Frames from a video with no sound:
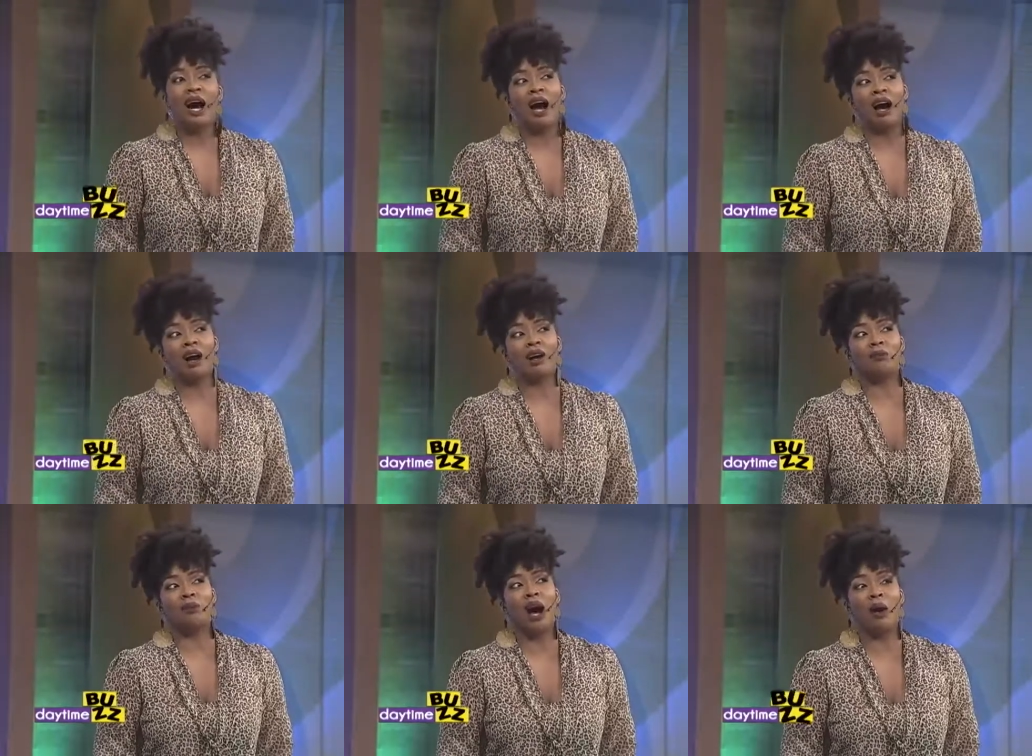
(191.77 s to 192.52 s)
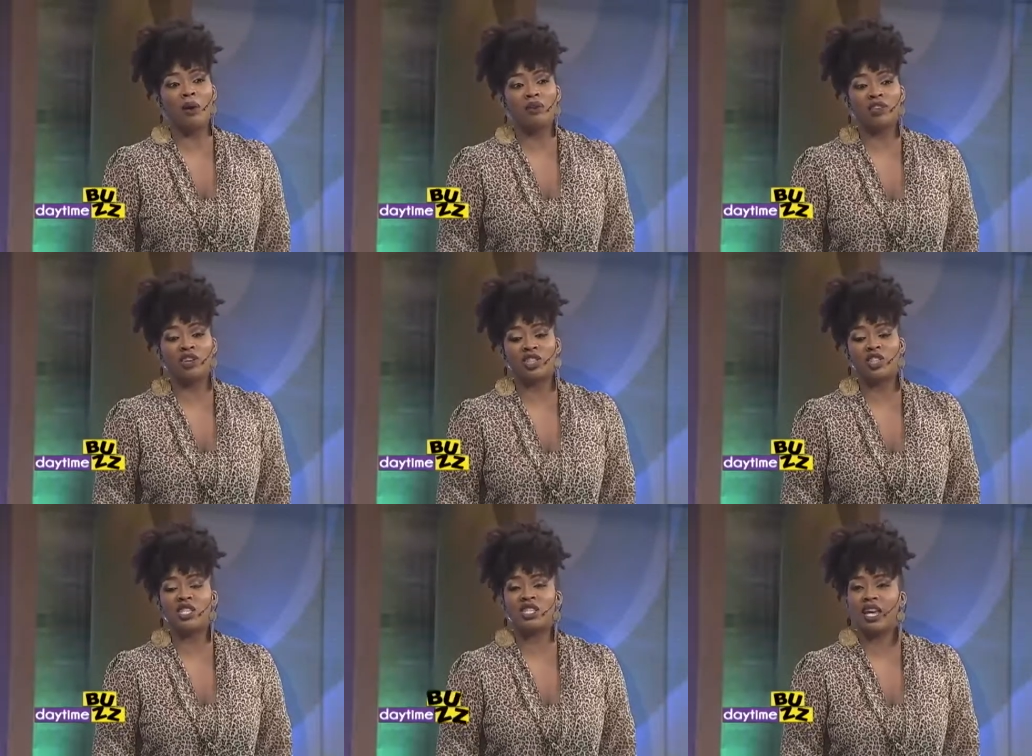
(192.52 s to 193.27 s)
Um, however,
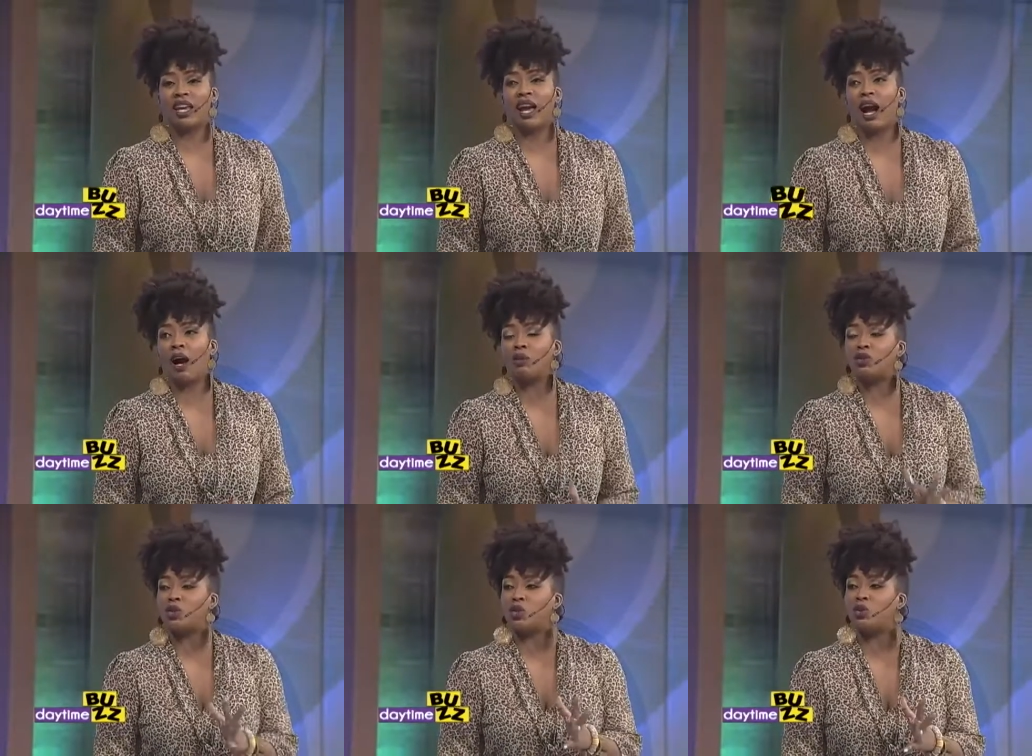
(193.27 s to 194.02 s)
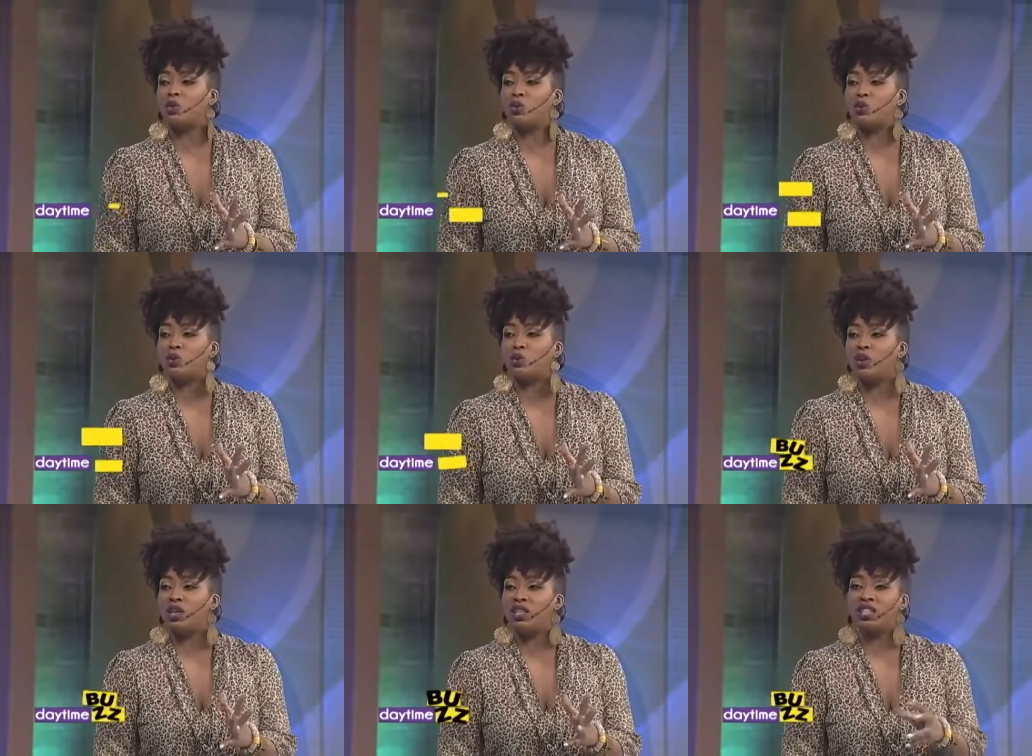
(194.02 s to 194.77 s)
she's saying, how do you
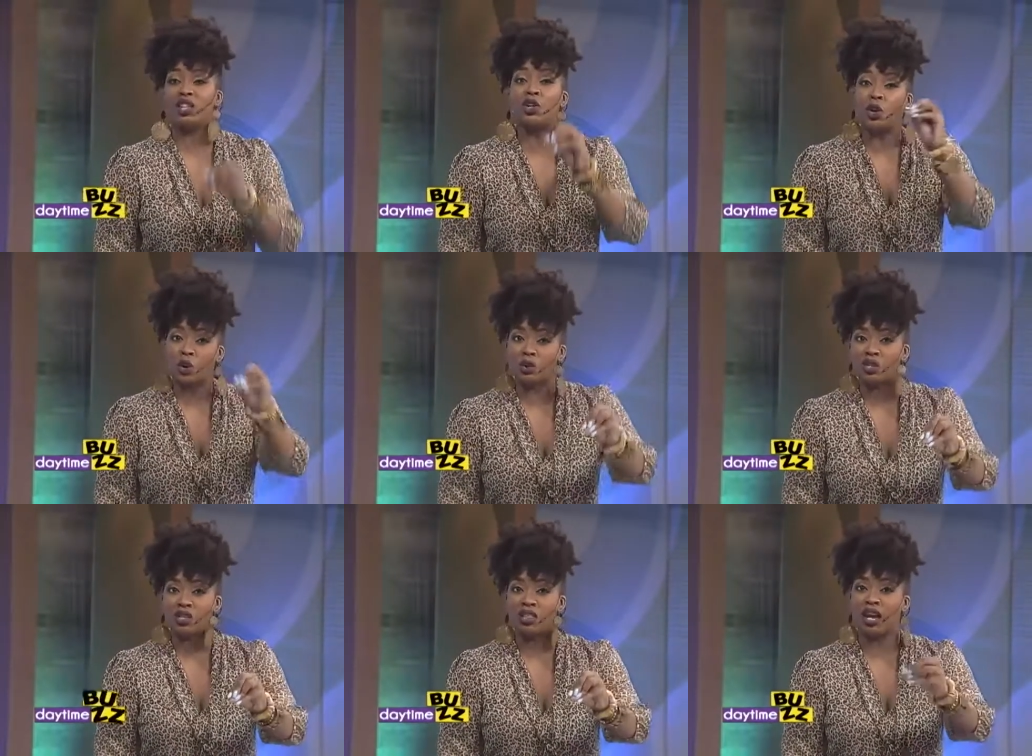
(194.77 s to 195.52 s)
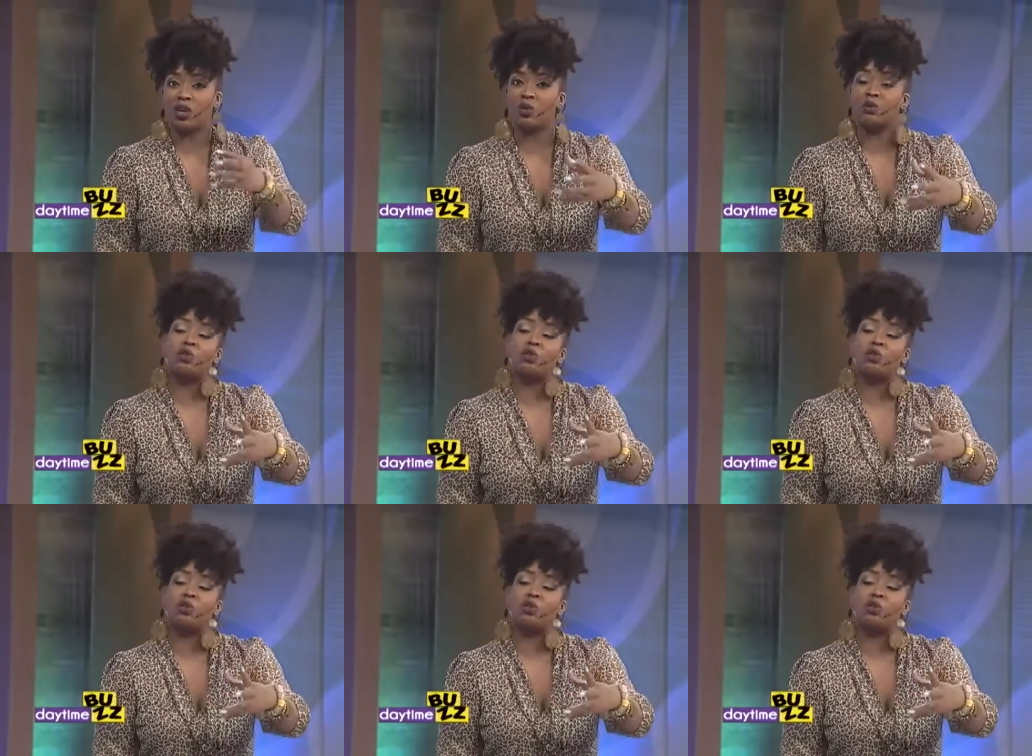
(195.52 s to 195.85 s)
denote that you've